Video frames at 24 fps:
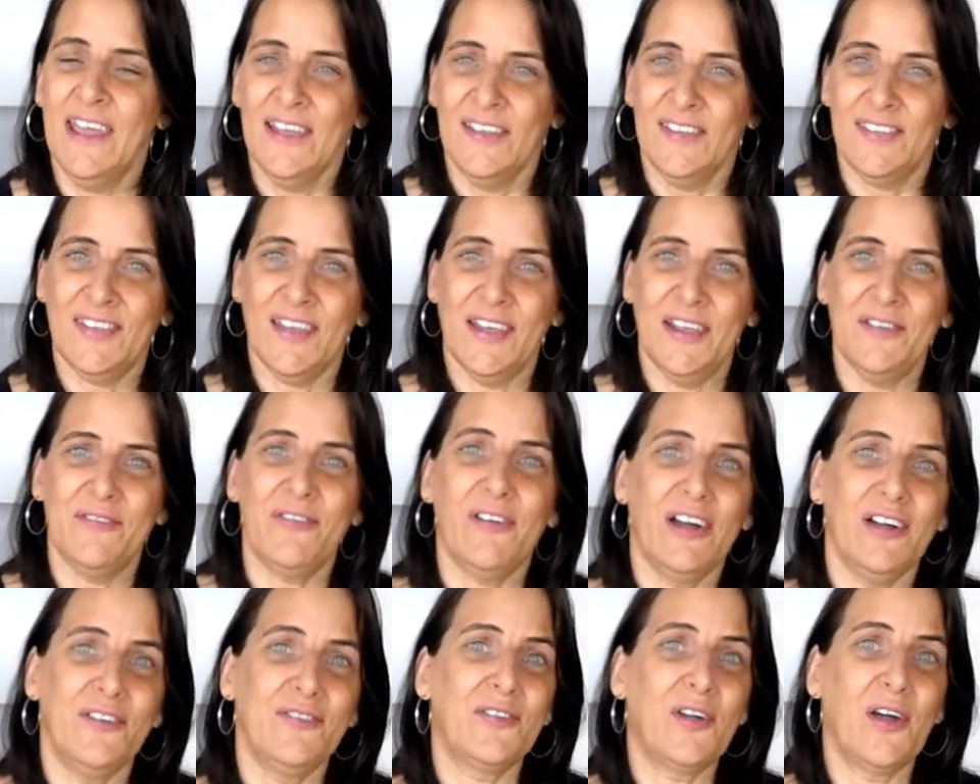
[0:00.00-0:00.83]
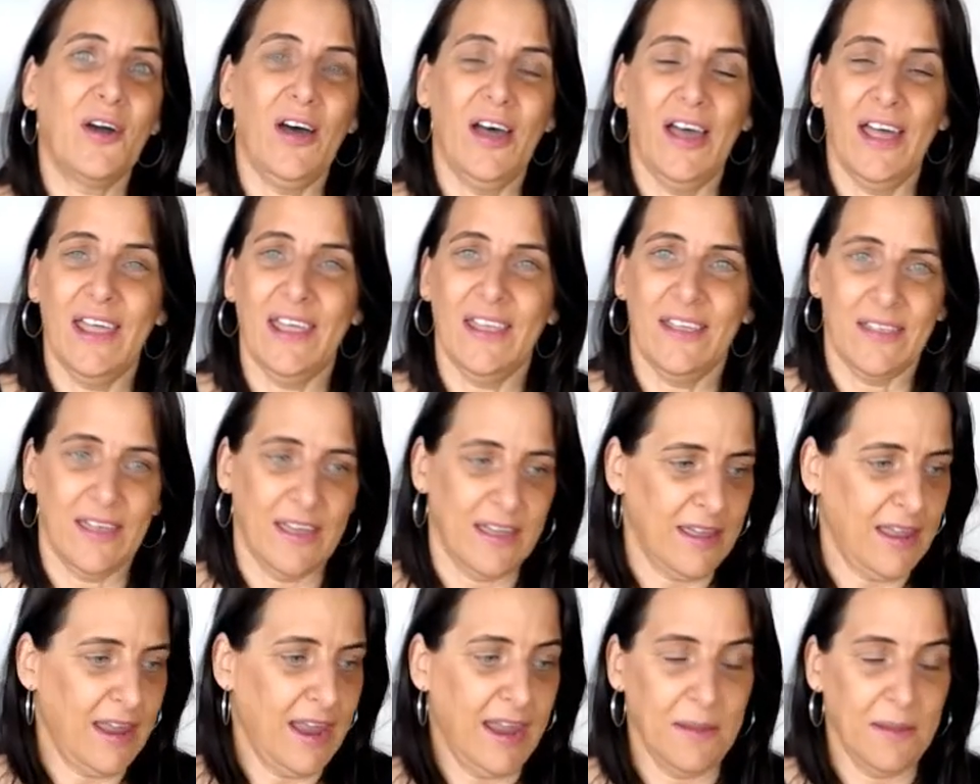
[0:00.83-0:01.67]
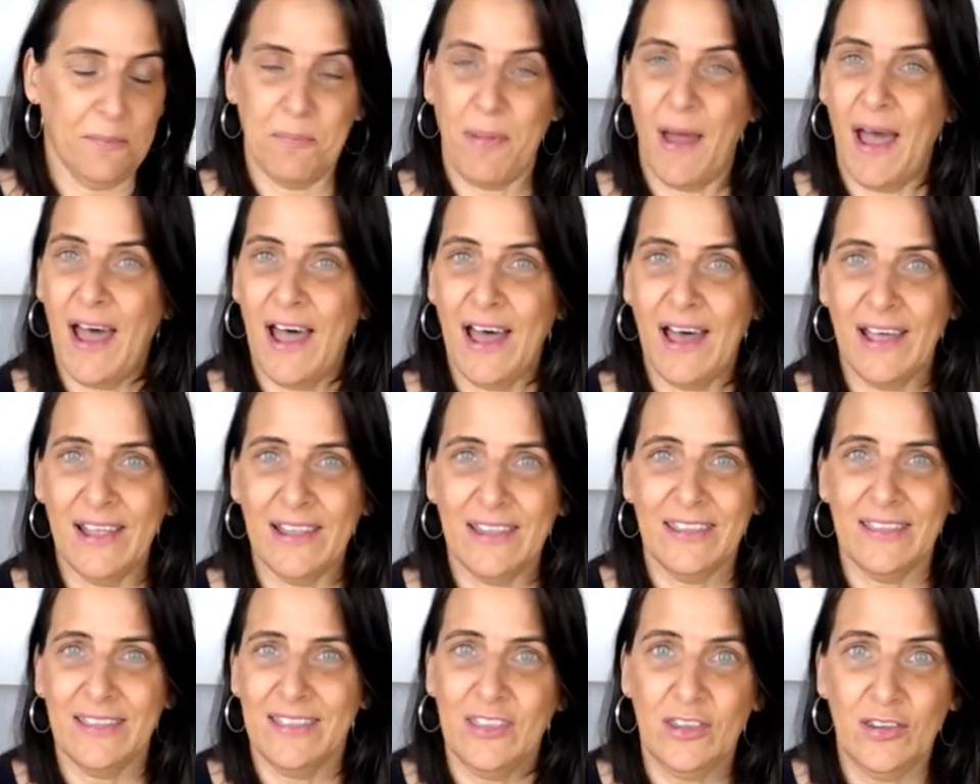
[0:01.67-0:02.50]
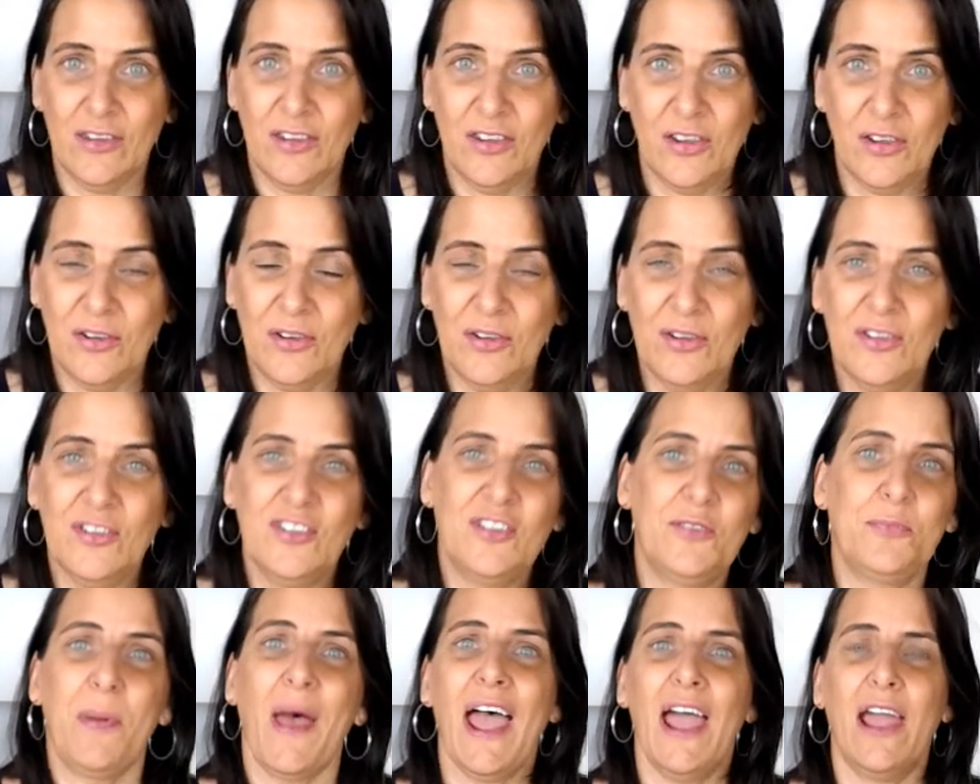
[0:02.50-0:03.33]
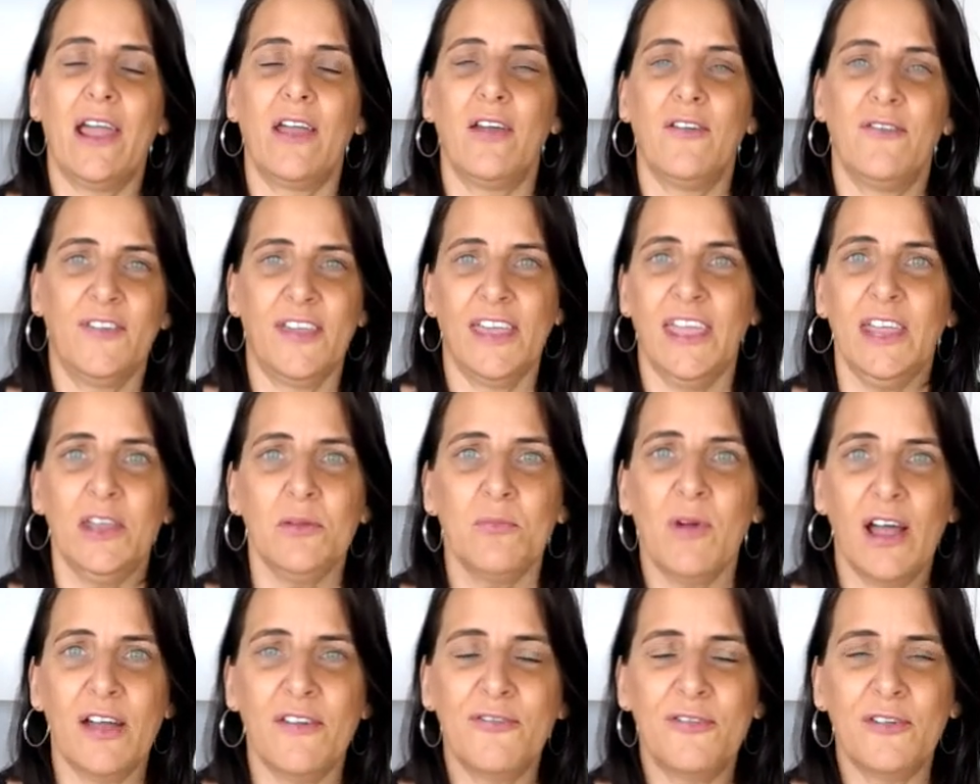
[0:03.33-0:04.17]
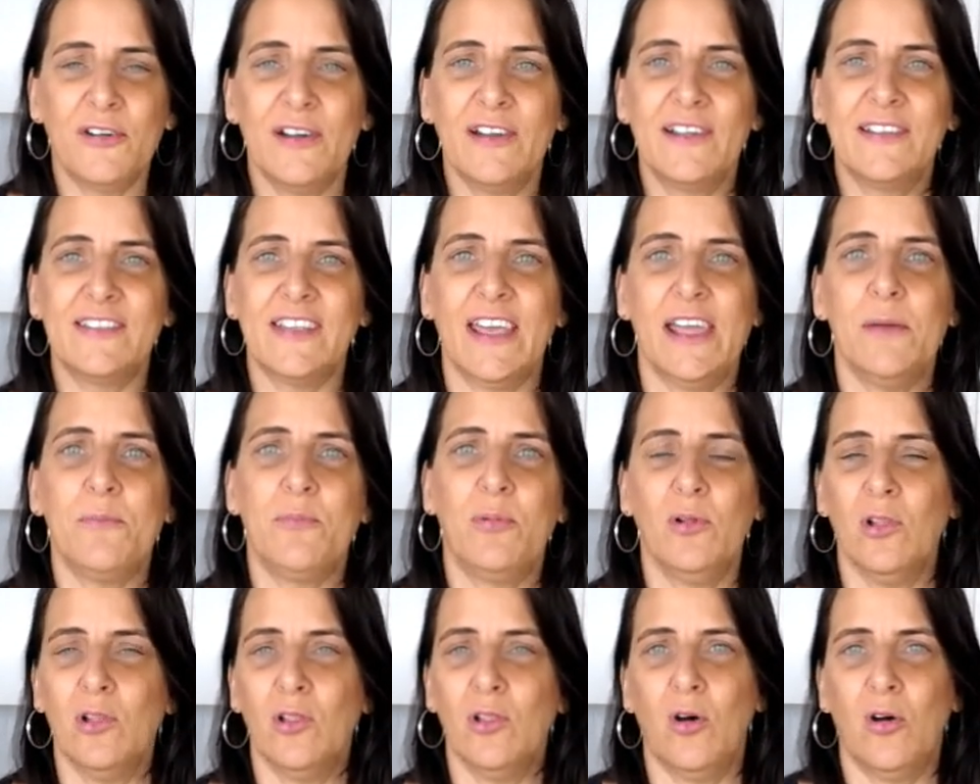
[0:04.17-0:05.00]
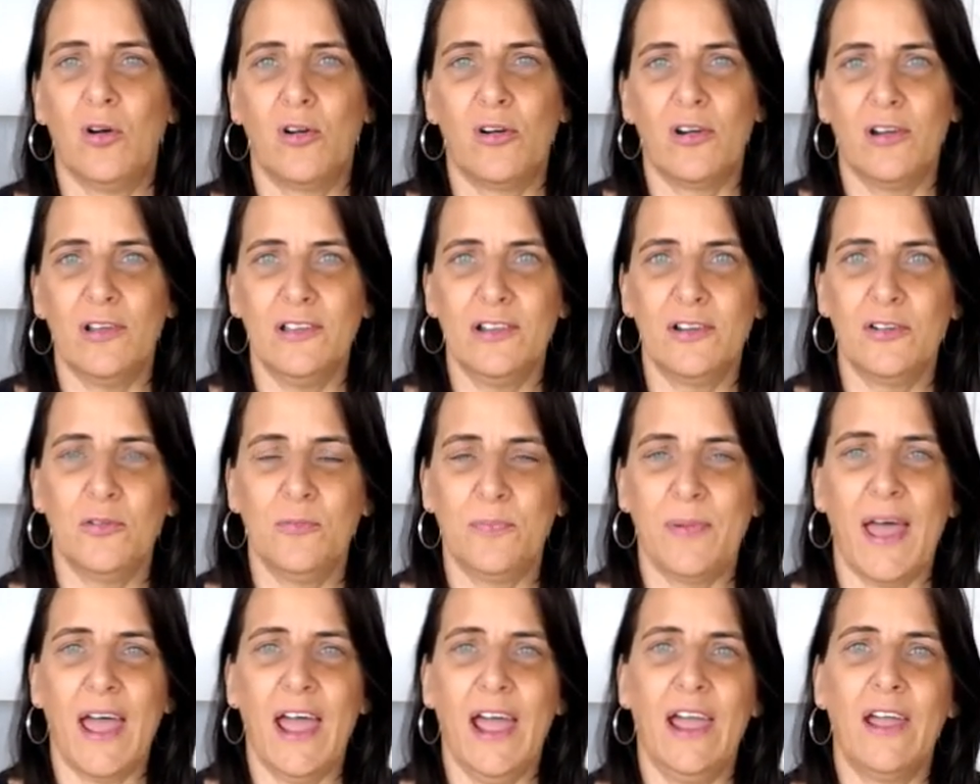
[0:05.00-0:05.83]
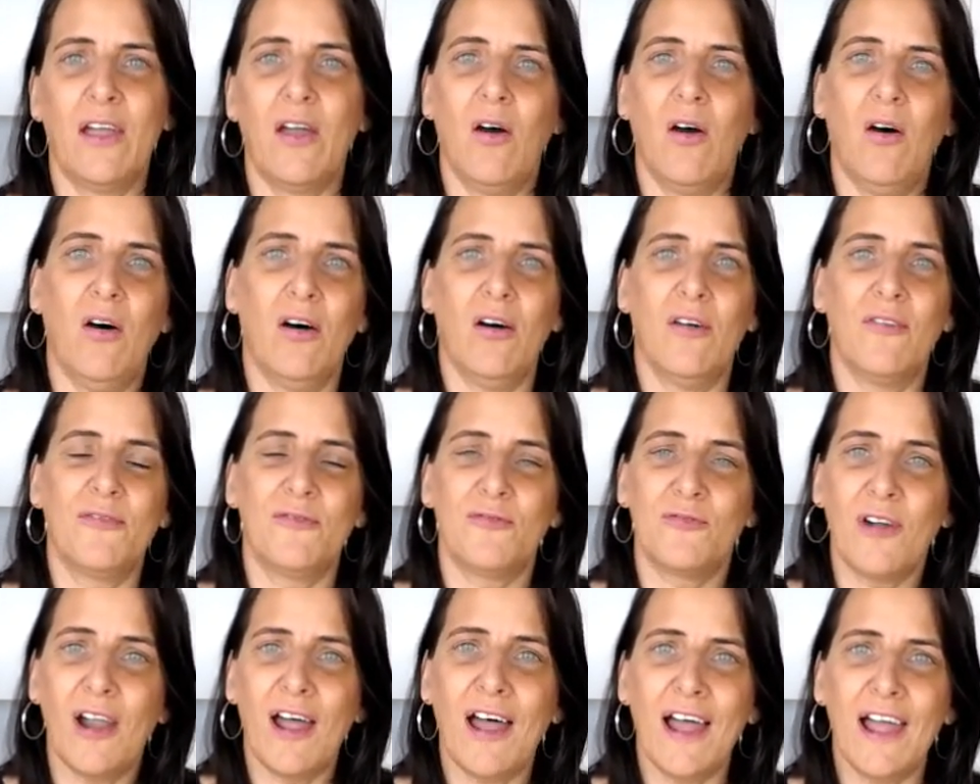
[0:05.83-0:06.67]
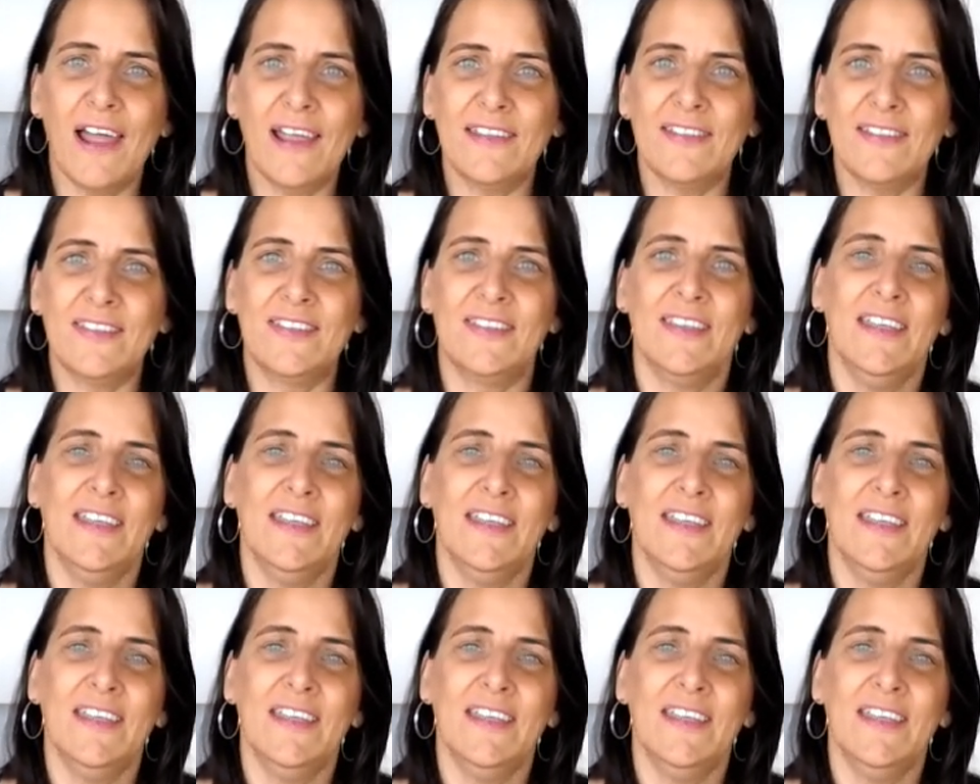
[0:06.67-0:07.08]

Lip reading: So if I've got a part used bag of quinoa, for example, or a little bag of rice,